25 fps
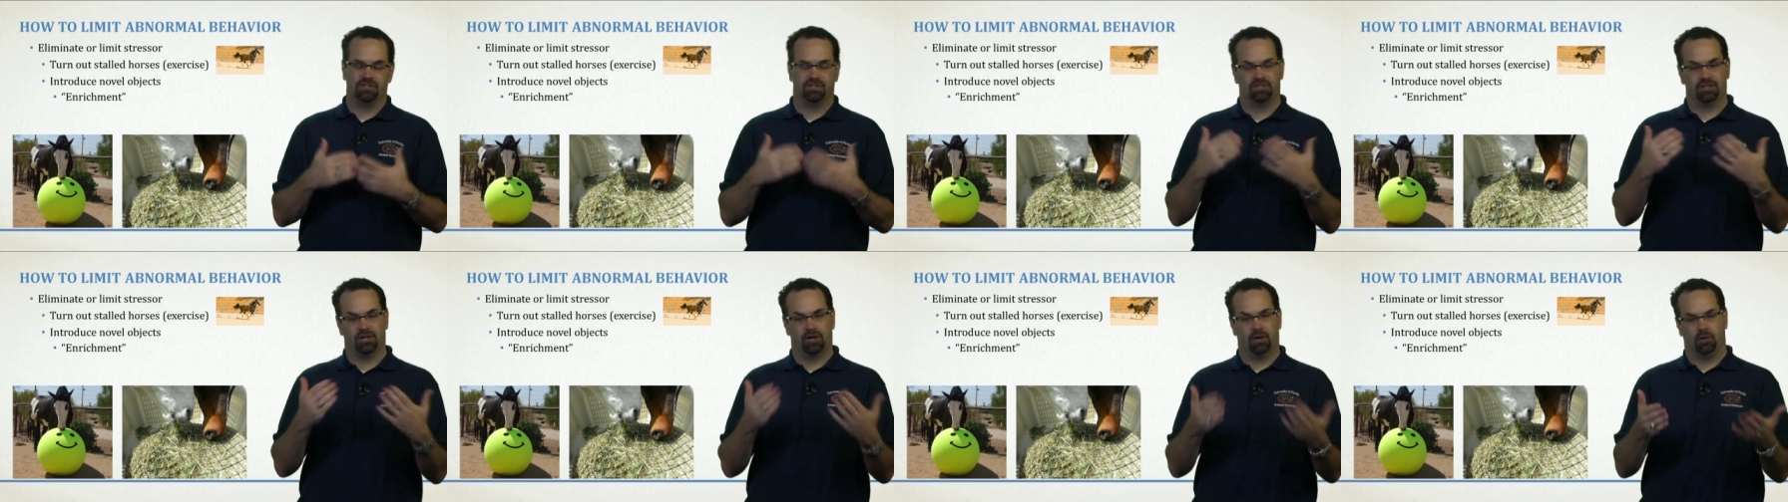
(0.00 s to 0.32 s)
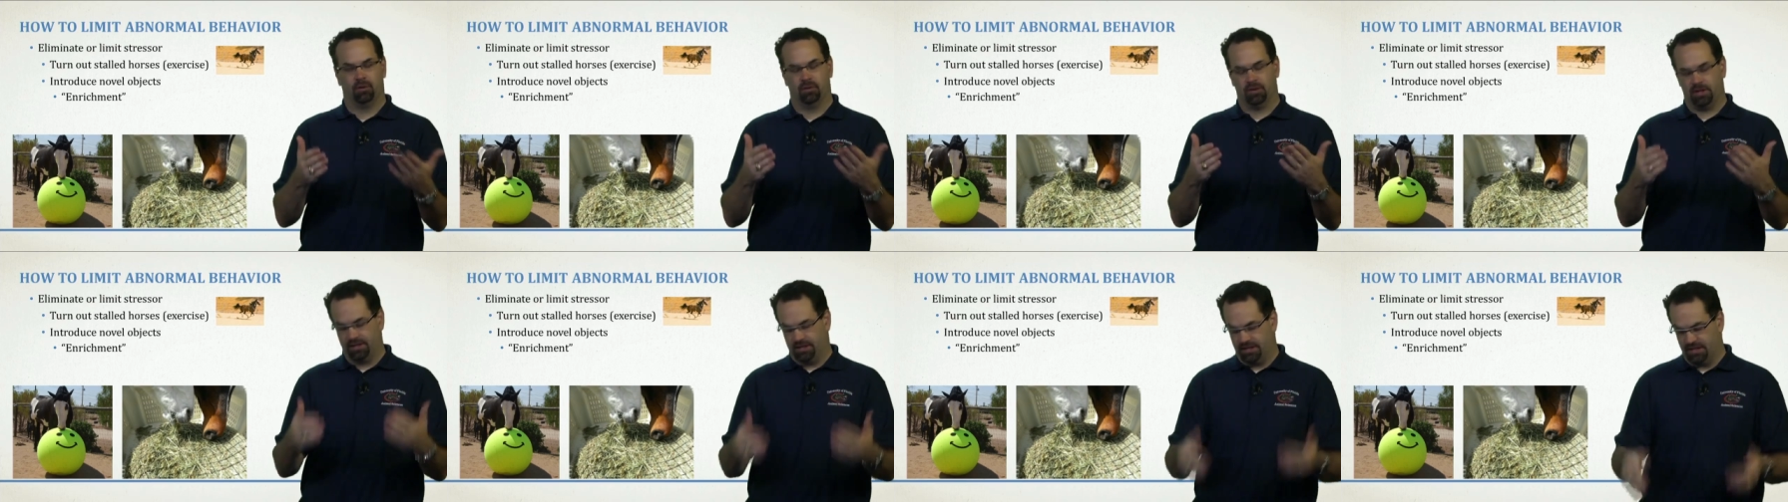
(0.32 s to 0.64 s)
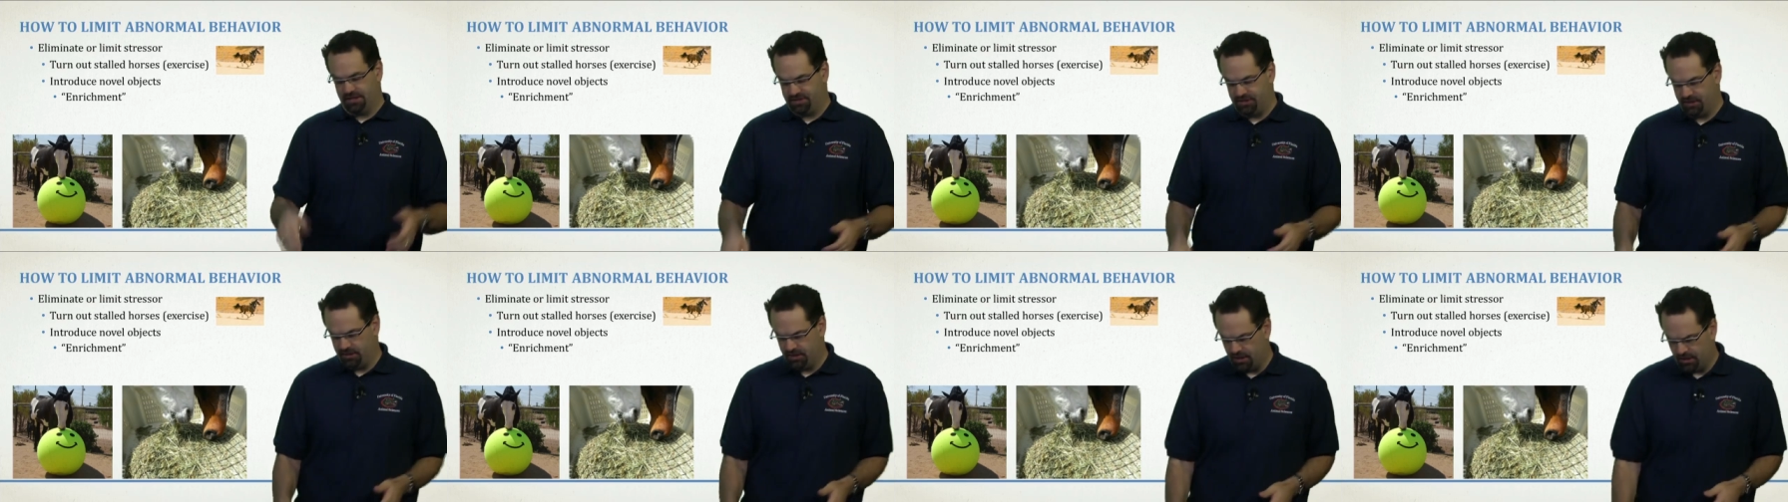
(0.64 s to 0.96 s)
So
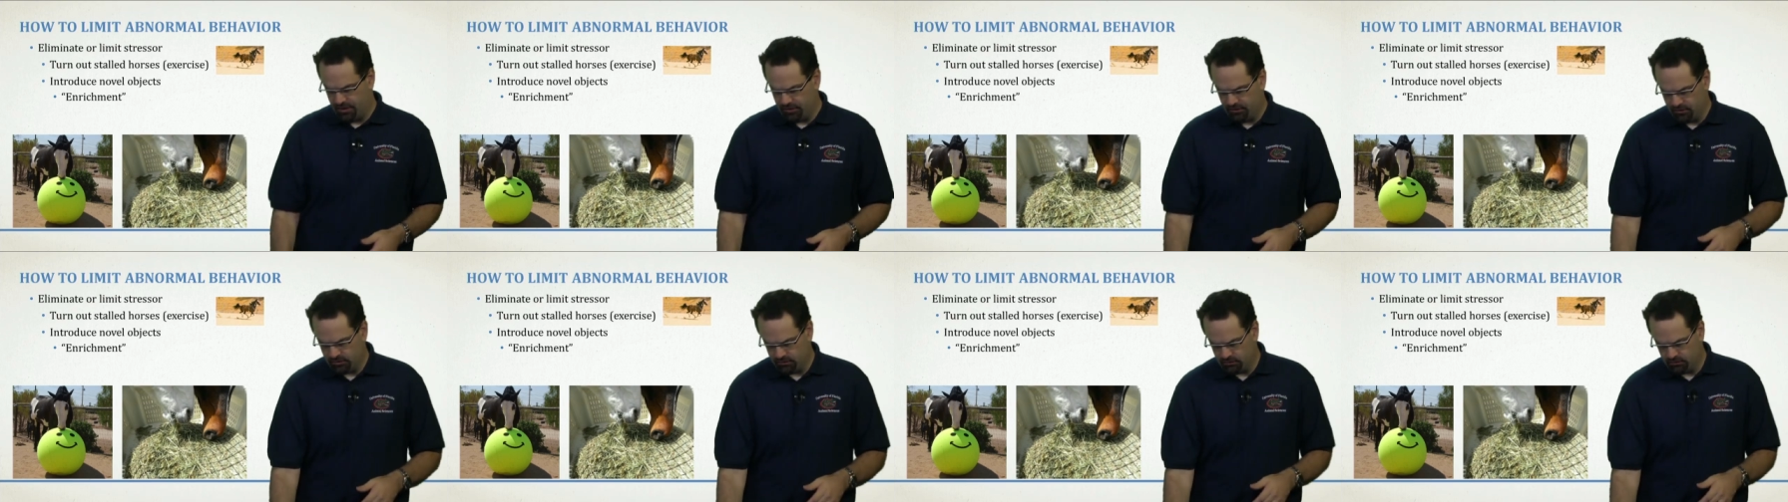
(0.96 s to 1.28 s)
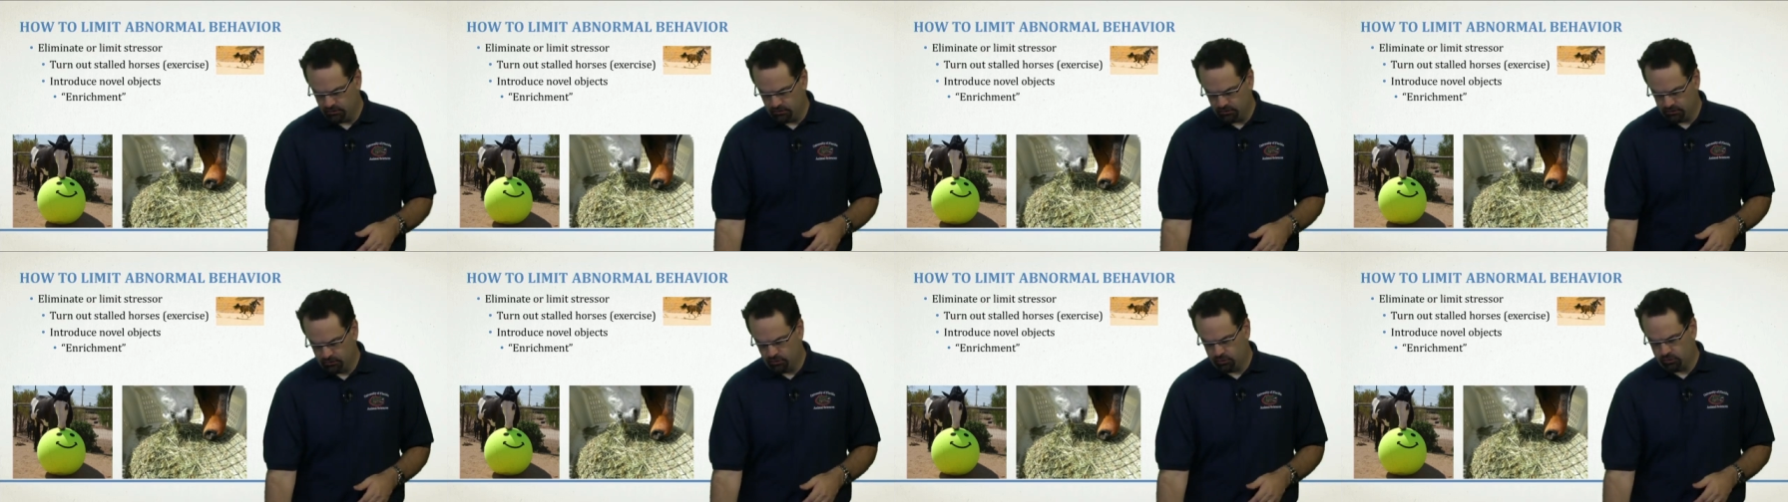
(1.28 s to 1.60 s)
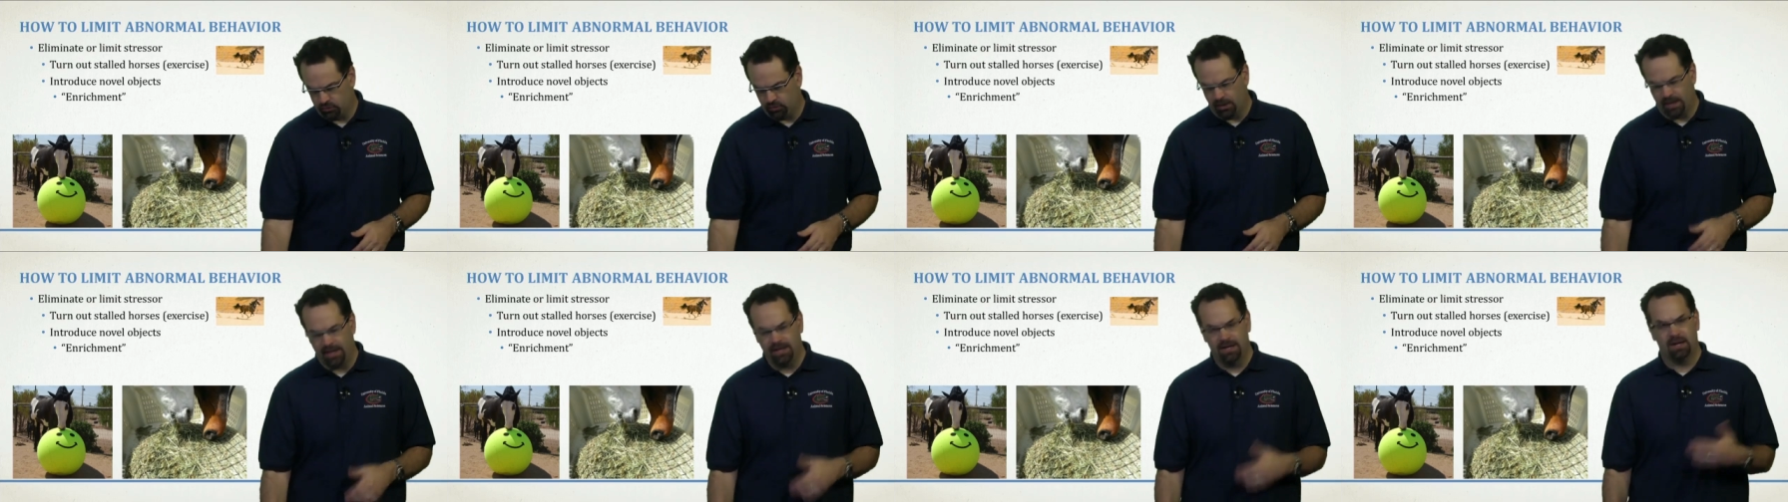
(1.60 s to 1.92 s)
that's another
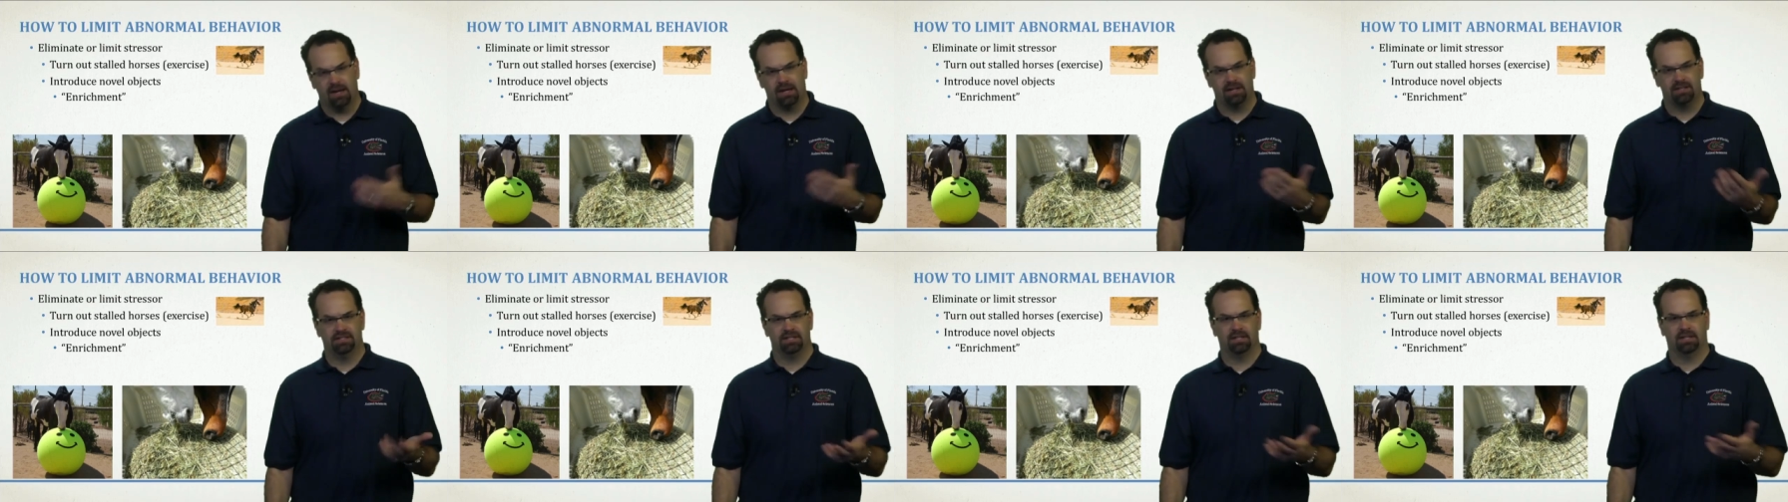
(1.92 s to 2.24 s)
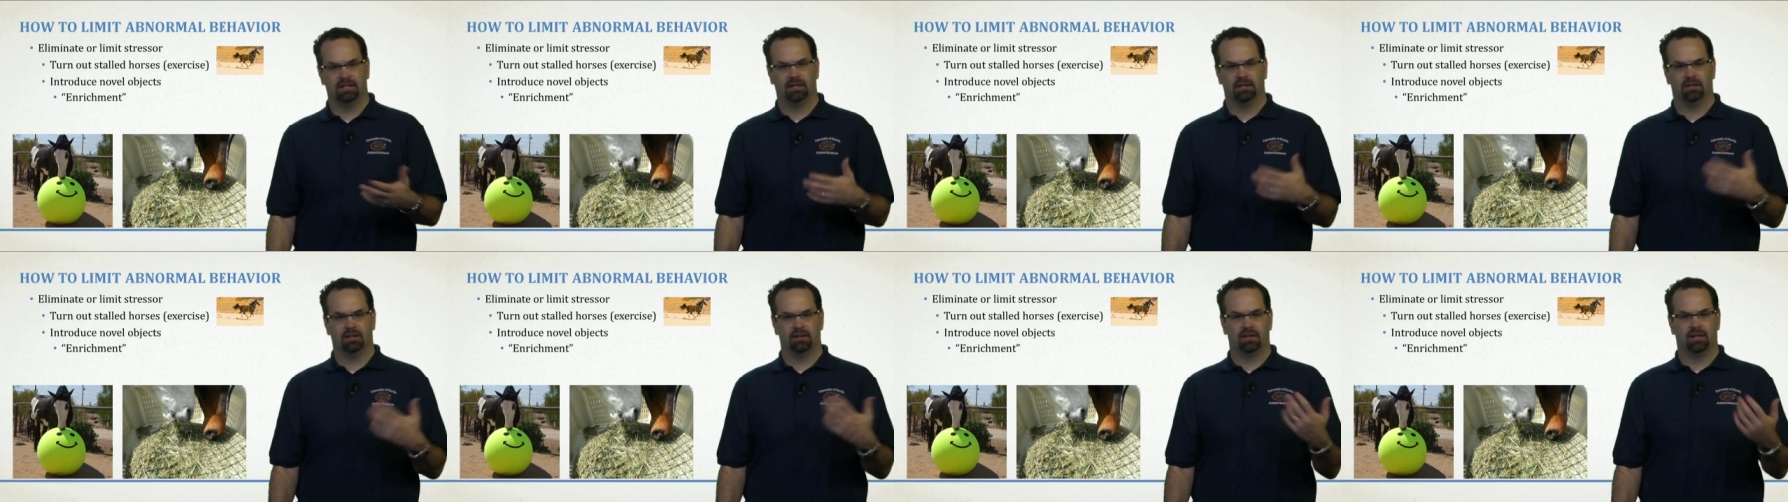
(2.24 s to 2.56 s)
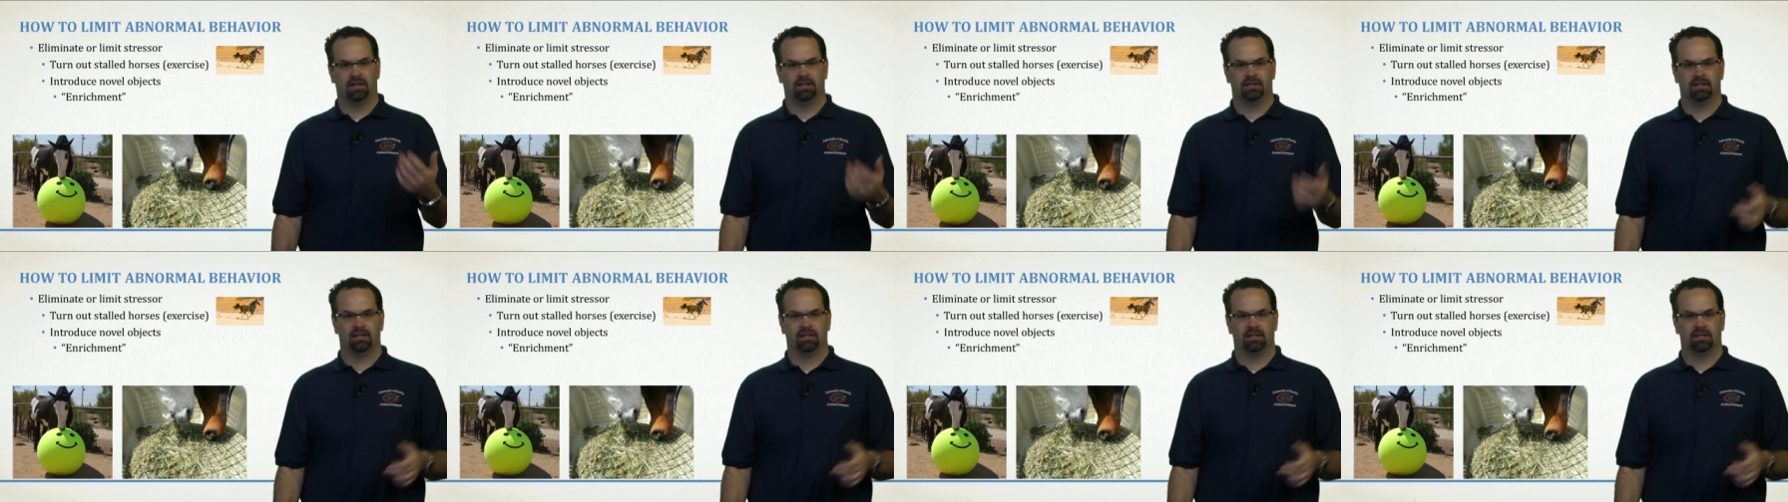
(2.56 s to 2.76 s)
great idea